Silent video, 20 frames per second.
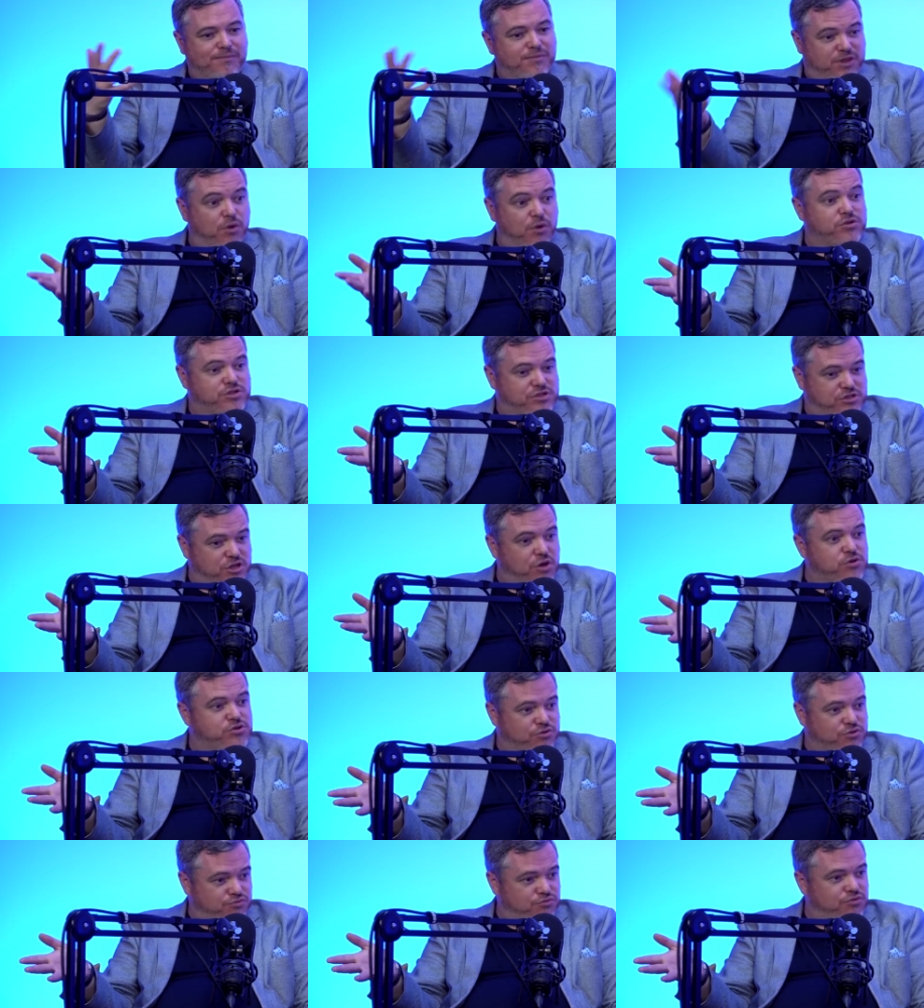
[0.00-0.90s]

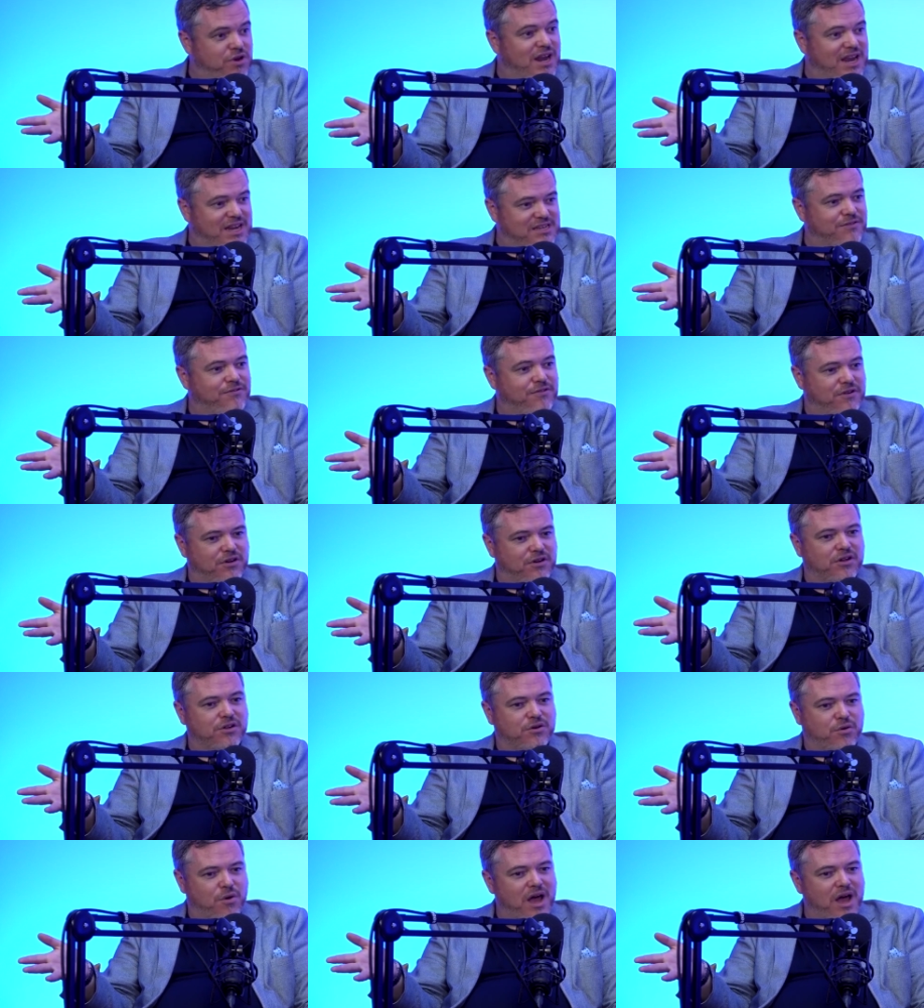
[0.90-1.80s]
Those are really
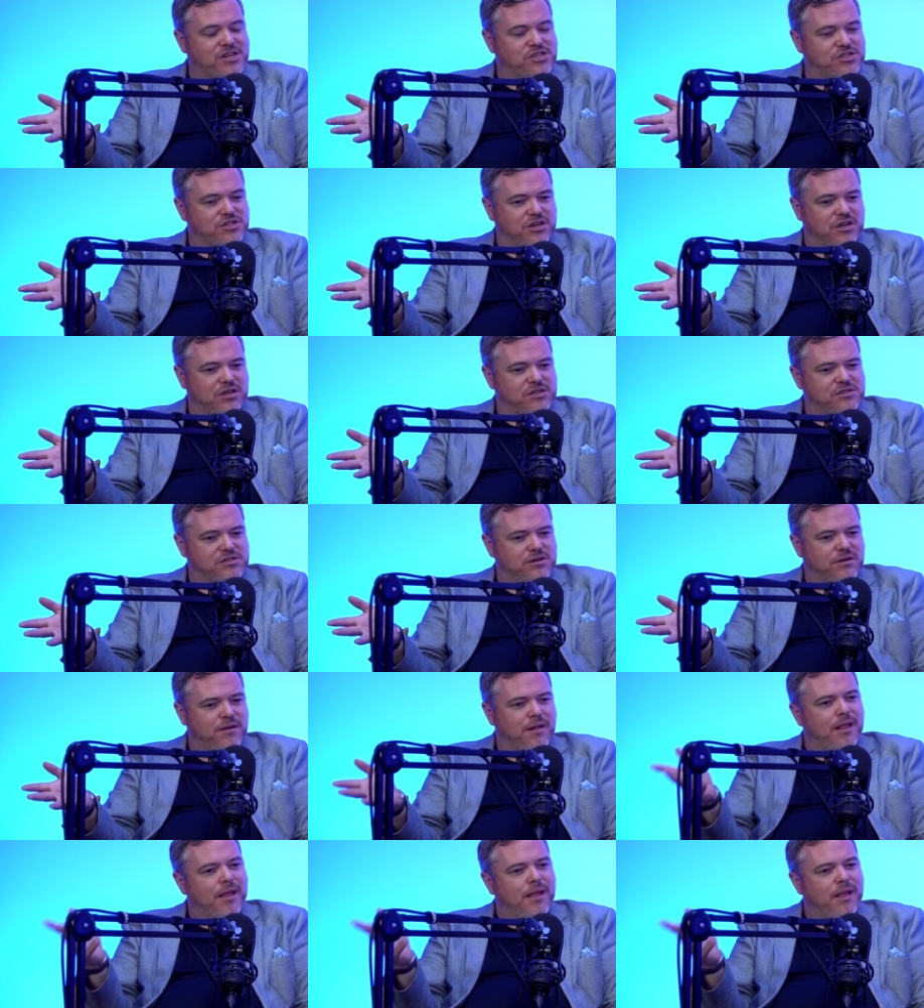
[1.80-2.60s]
difficult questions.